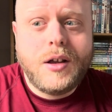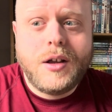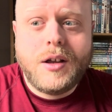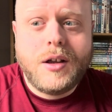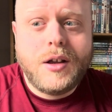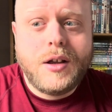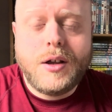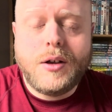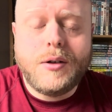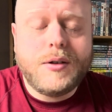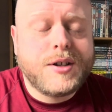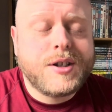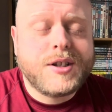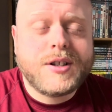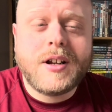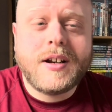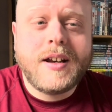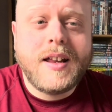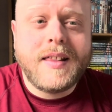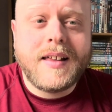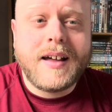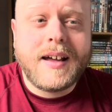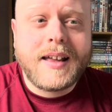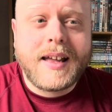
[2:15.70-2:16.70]
you'd study
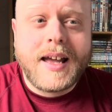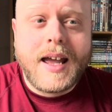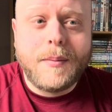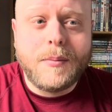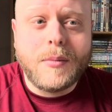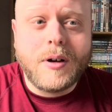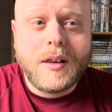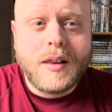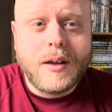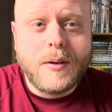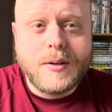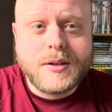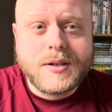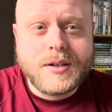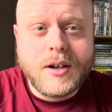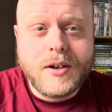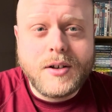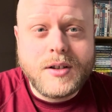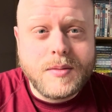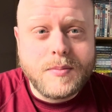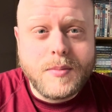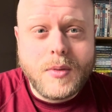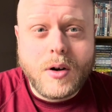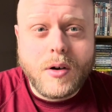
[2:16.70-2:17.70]
that game like there was no
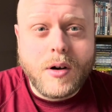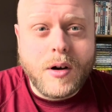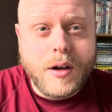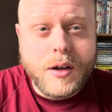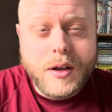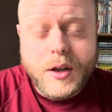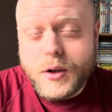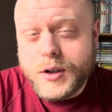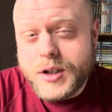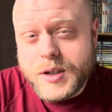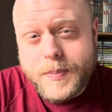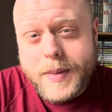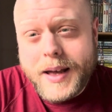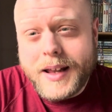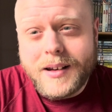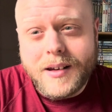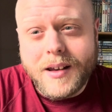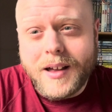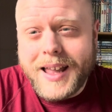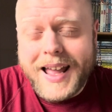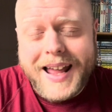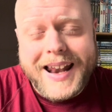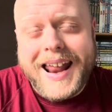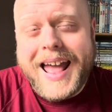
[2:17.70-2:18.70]
tomorrow. You'd spend
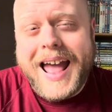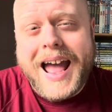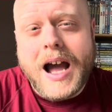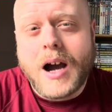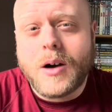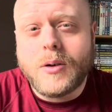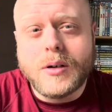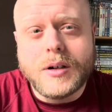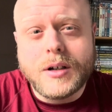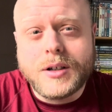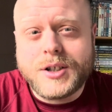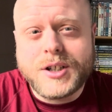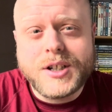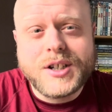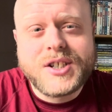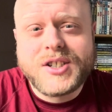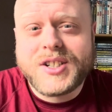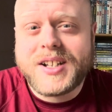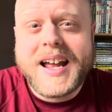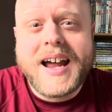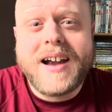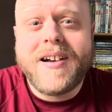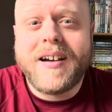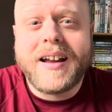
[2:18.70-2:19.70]
like an hour just
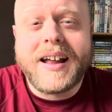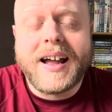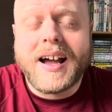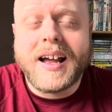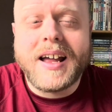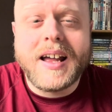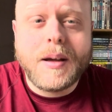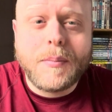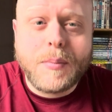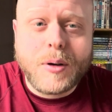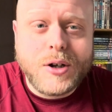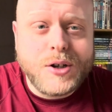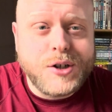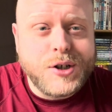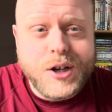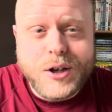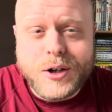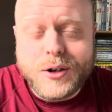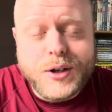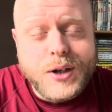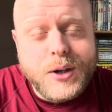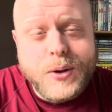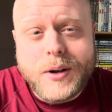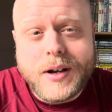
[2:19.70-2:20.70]
staring at it because you
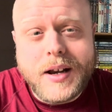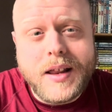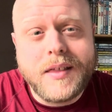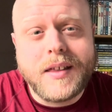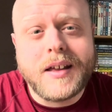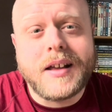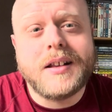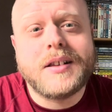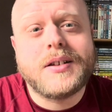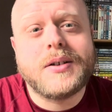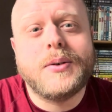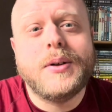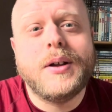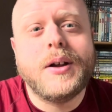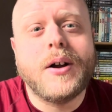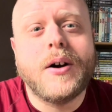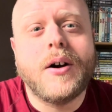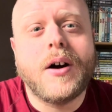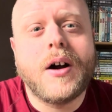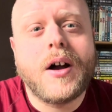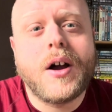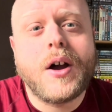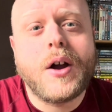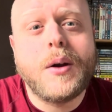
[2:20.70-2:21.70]
couldn't do anything until you got
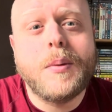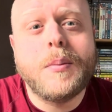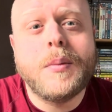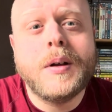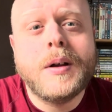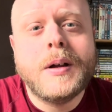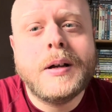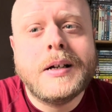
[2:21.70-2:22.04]
home.